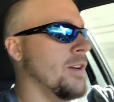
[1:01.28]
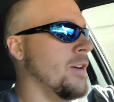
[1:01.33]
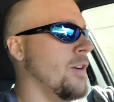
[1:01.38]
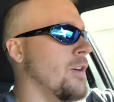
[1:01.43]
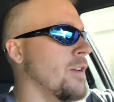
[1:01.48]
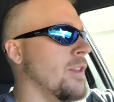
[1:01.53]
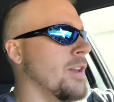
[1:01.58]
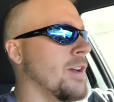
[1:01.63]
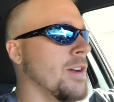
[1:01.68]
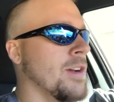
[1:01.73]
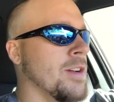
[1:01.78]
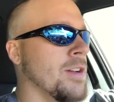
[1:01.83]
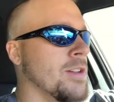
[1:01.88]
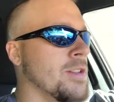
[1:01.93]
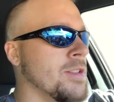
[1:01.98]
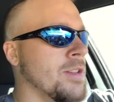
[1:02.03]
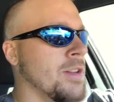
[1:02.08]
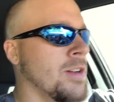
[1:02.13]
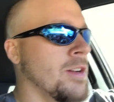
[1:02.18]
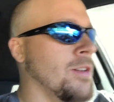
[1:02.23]
and all that good
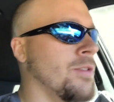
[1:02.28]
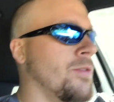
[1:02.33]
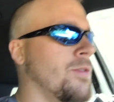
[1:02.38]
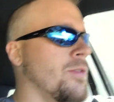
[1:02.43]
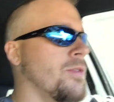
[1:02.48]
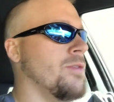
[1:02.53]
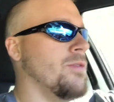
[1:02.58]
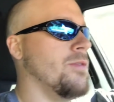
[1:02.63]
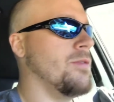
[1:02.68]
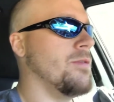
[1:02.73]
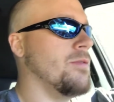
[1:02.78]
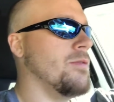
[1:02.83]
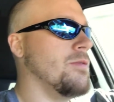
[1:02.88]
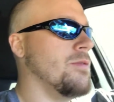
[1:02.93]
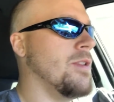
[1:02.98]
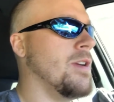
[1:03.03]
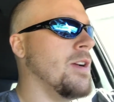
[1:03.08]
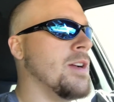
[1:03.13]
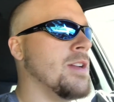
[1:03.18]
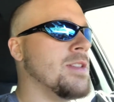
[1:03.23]
stuff,
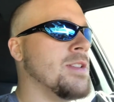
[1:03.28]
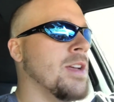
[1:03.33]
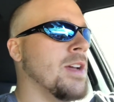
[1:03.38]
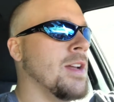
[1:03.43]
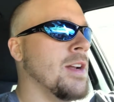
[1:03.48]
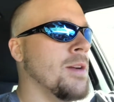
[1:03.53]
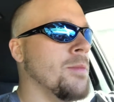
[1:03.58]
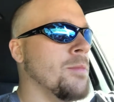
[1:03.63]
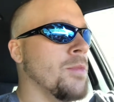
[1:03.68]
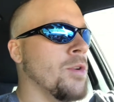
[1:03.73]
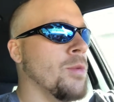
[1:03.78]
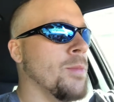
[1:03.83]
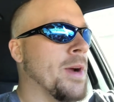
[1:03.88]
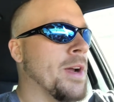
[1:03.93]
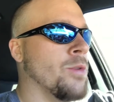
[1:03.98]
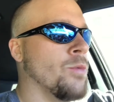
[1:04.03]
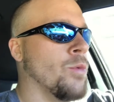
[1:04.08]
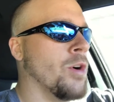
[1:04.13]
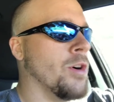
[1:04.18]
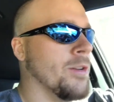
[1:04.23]
I decided I'm going to go
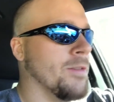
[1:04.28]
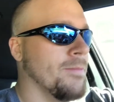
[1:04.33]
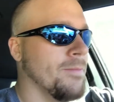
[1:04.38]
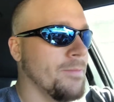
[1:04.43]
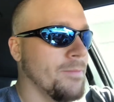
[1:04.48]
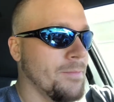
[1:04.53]
back to work.